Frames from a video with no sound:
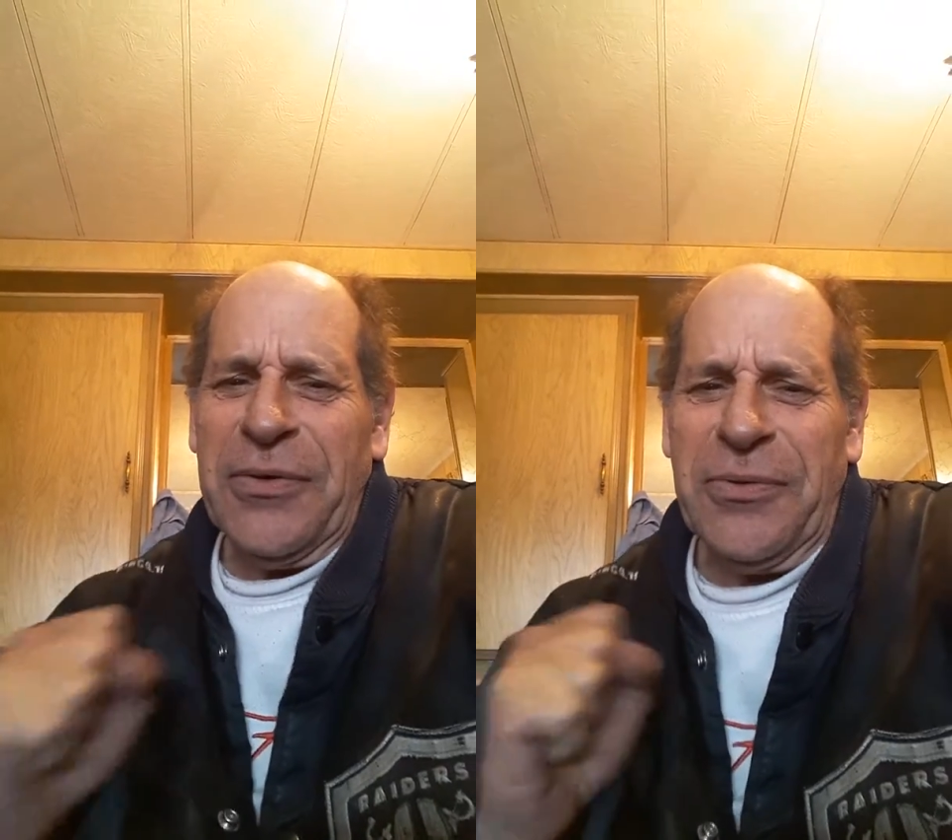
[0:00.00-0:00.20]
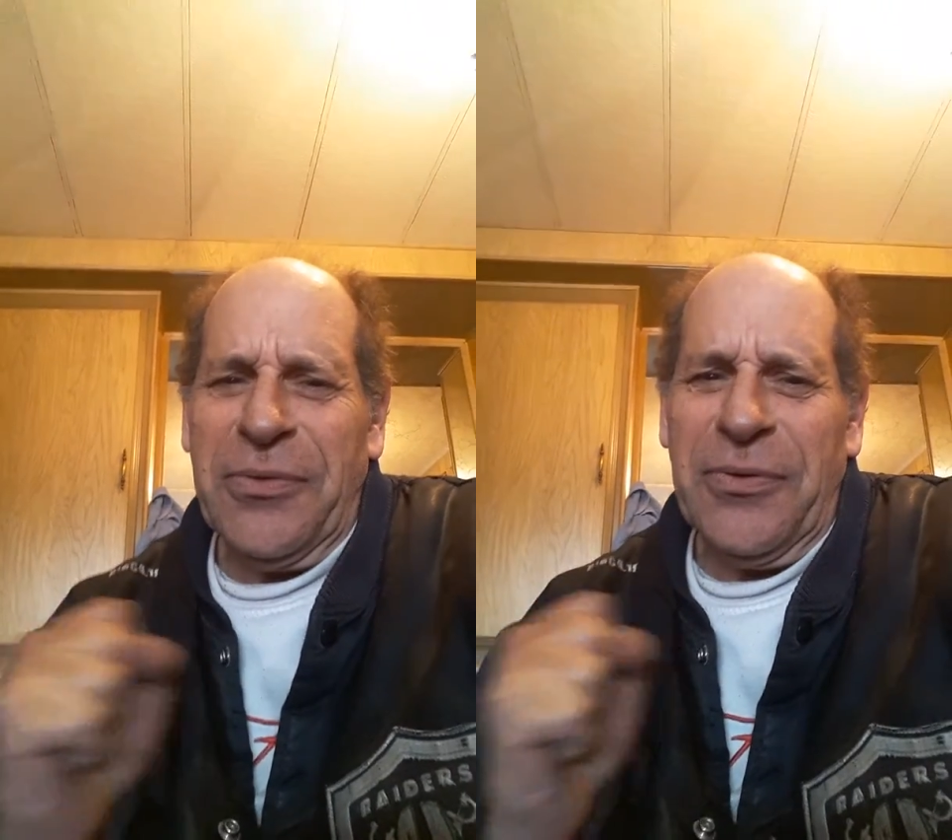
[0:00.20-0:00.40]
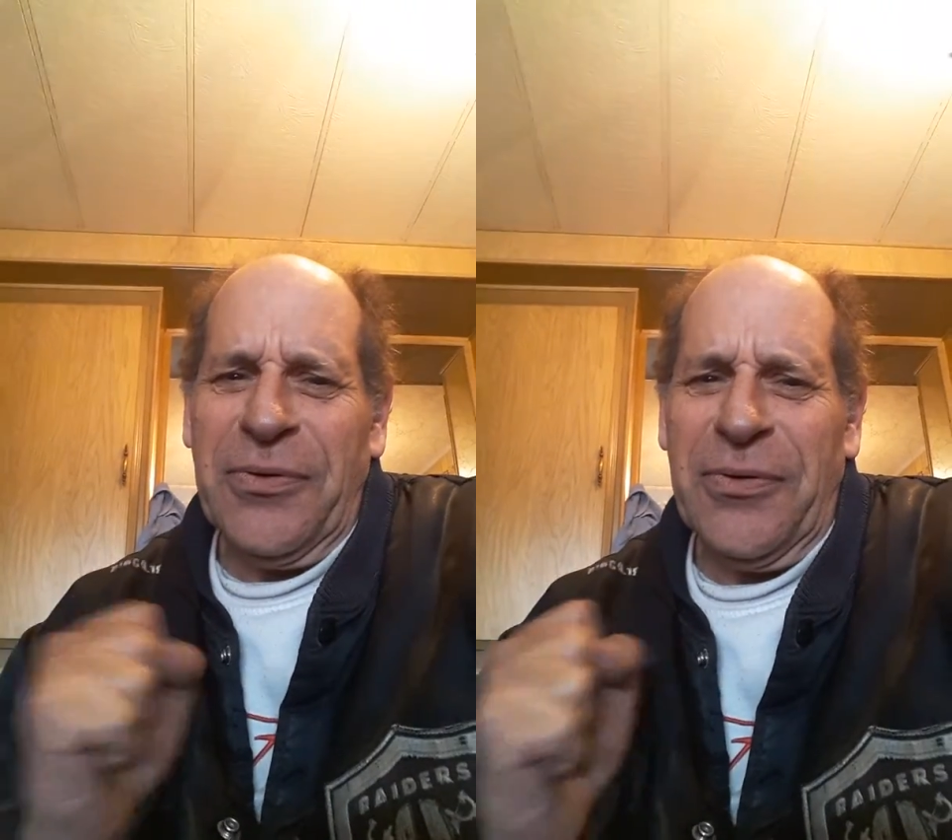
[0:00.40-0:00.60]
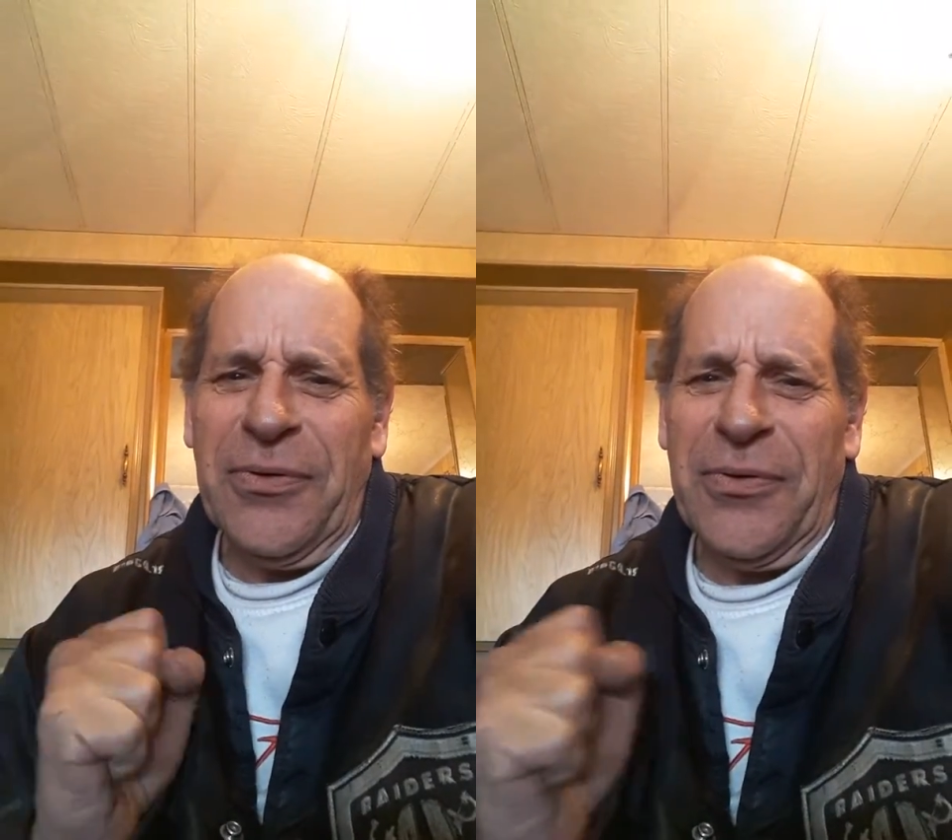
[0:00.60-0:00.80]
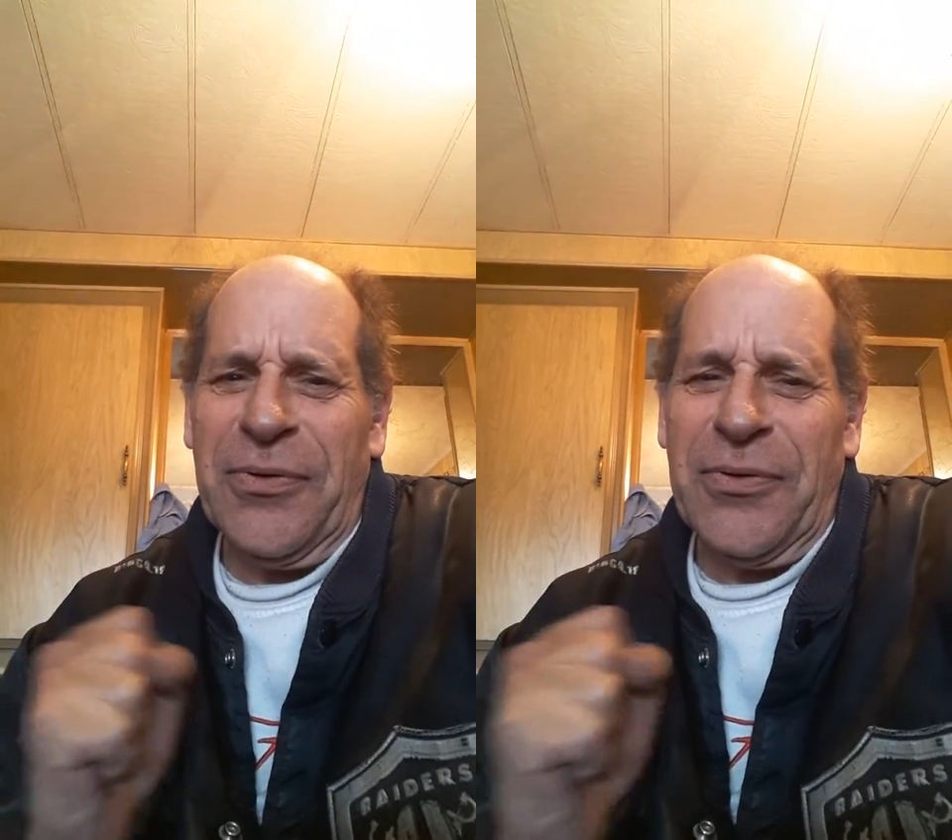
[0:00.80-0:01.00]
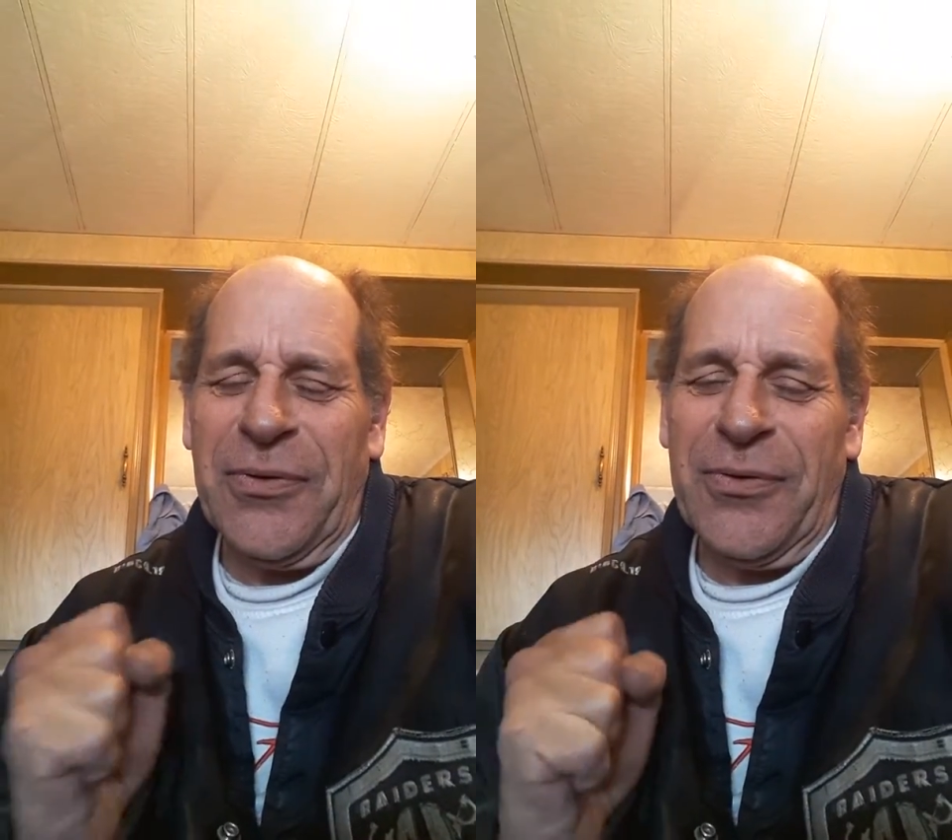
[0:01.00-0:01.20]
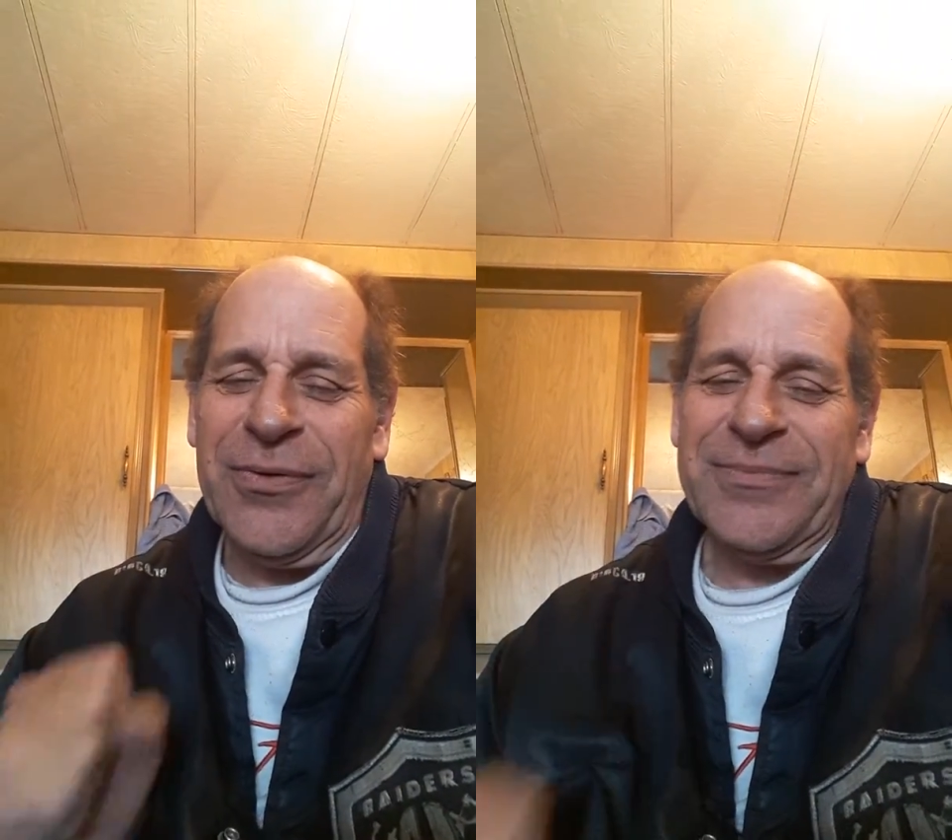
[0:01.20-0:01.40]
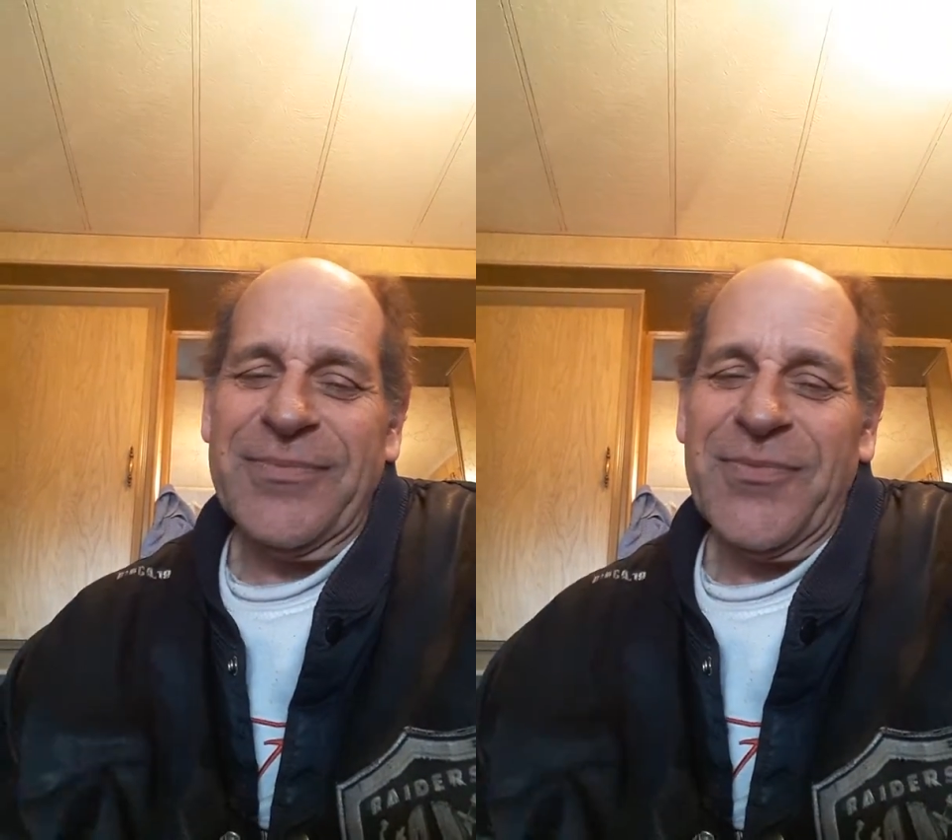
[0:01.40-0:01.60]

Ooh.